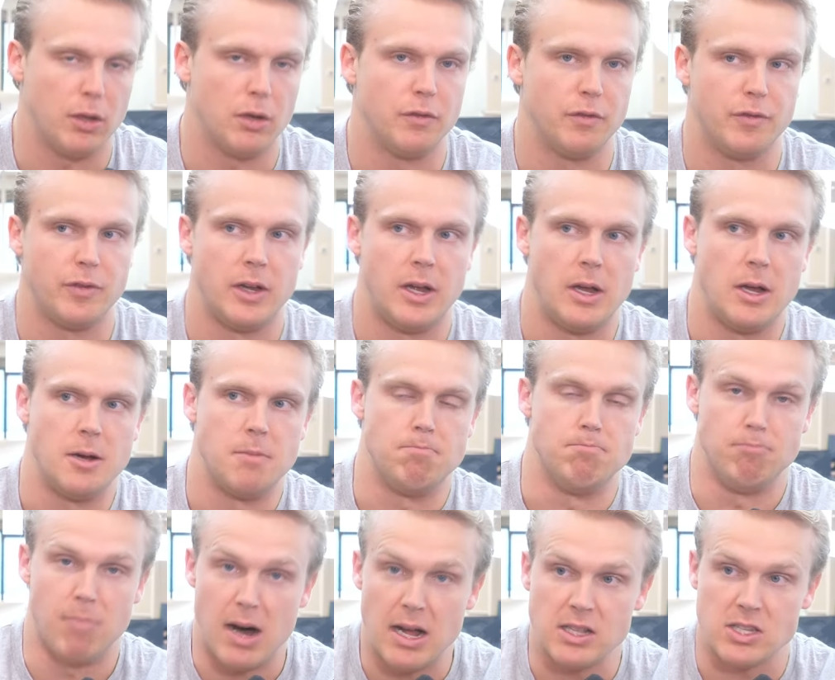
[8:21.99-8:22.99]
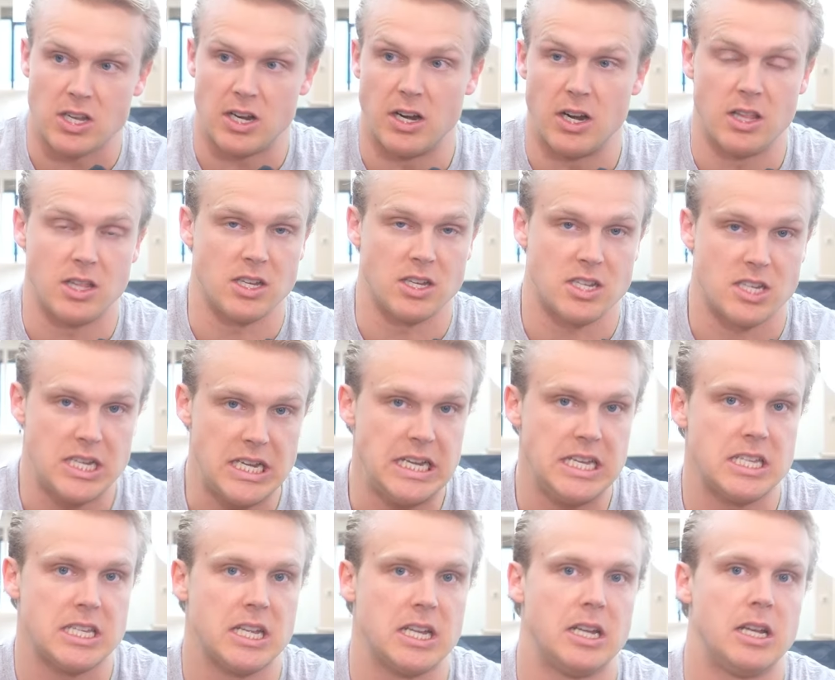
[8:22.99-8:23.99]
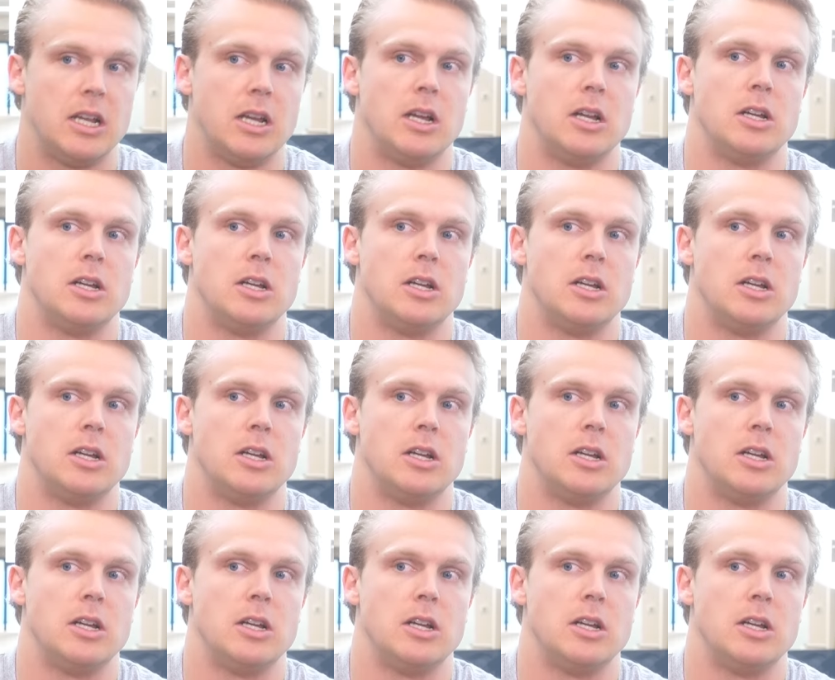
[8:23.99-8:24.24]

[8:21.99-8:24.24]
of months and into the season,